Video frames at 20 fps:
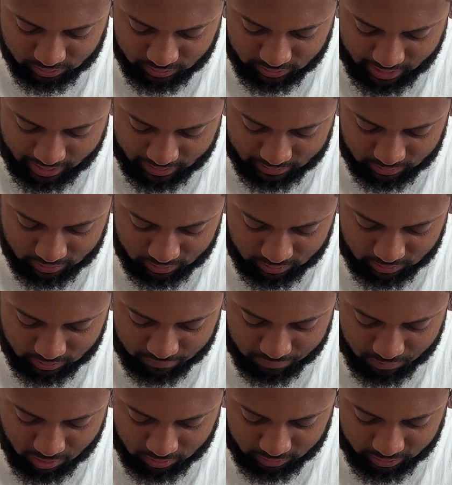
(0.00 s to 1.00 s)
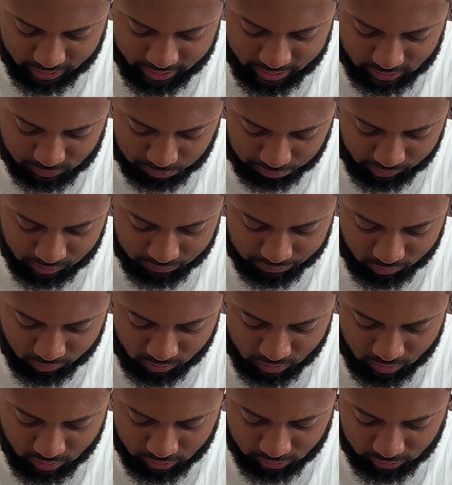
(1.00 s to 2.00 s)
not good among his
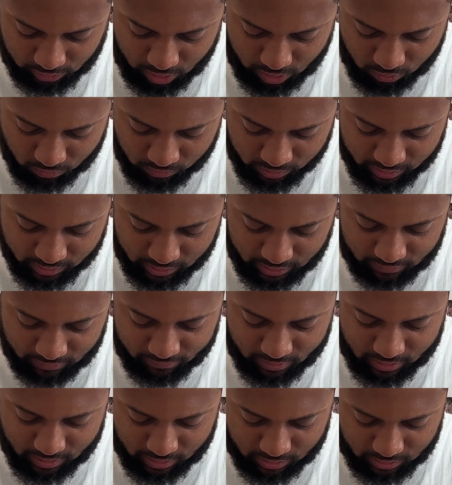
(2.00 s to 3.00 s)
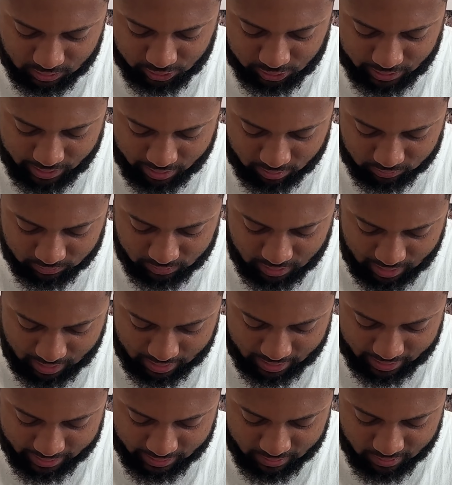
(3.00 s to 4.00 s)
people, lo, even he shall
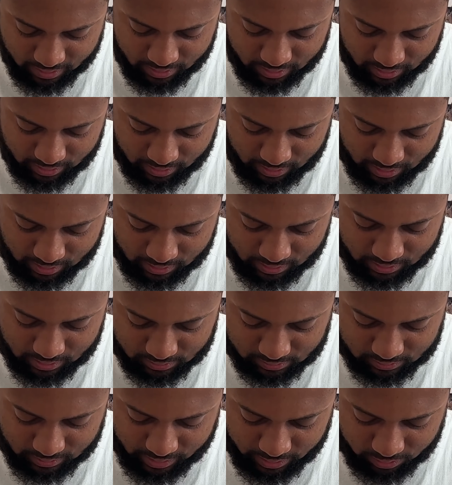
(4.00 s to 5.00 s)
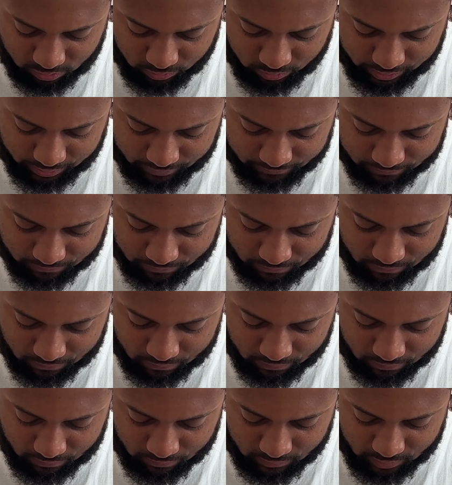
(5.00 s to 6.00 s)
die in his iniquity.
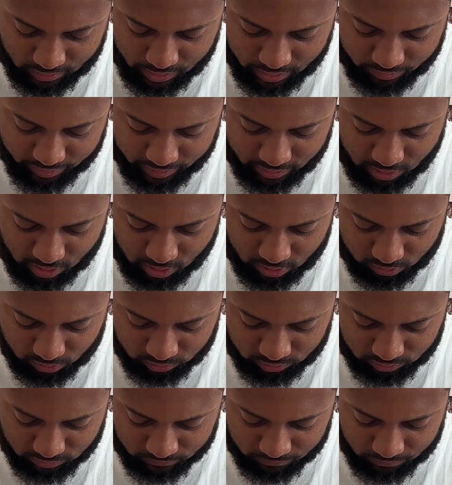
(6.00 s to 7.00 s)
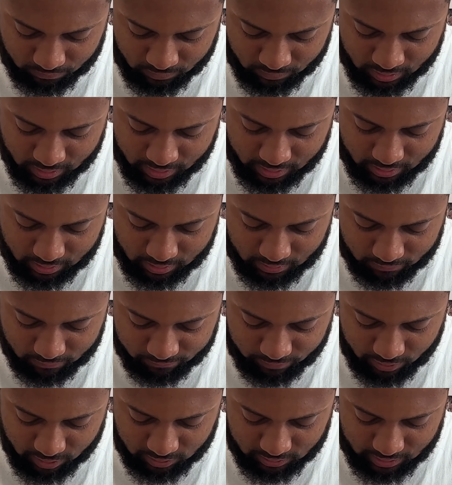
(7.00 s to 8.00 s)
Here it goes.
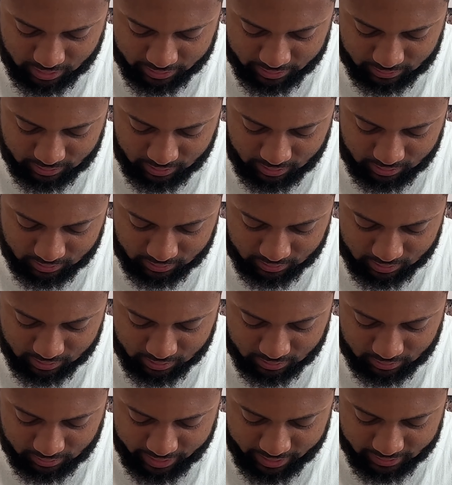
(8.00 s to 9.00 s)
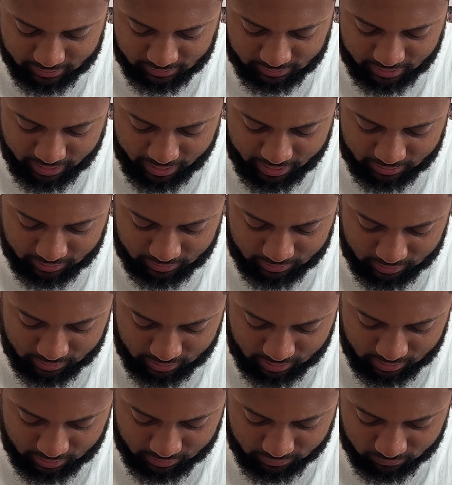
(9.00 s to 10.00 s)
Verse 19, Yet saith
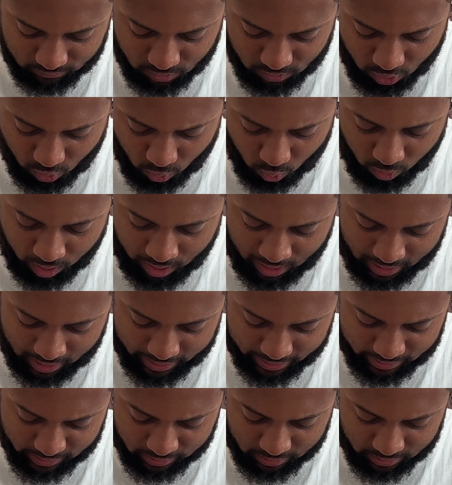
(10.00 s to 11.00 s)
ye, Why?